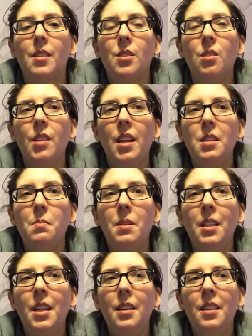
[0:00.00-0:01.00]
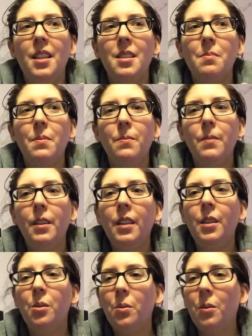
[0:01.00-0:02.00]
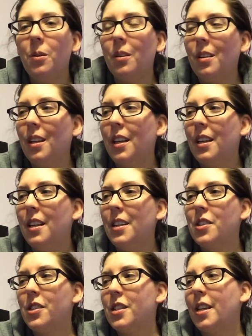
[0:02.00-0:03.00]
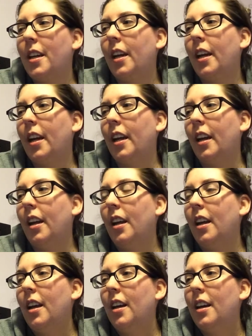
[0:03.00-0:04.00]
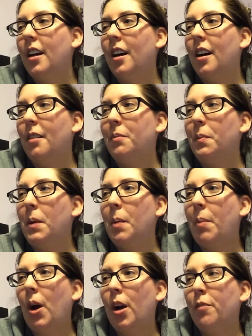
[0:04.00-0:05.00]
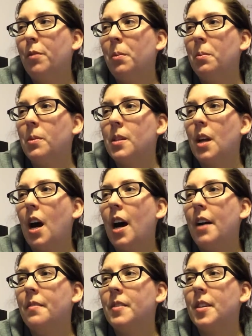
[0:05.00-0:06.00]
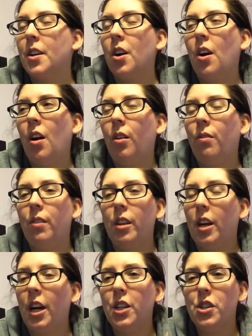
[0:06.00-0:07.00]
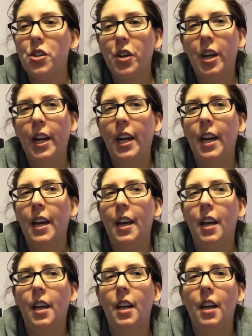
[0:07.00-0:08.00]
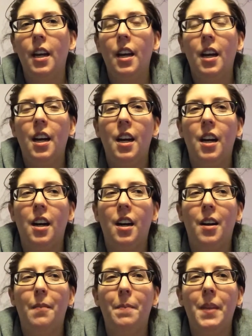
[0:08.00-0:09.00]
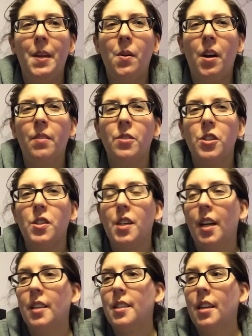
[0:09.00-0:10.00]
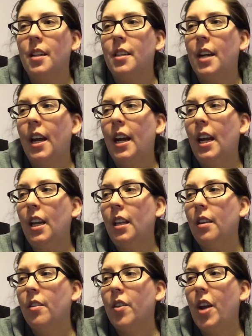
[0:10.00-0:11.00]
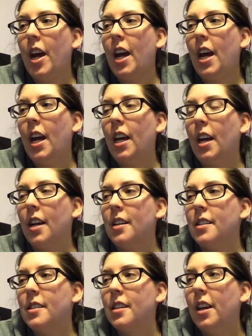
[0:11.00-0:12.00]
so that's been really cool and interesting, and to be a part of people's lives that are all over the country. And, you know, I was just texting Diane the other day because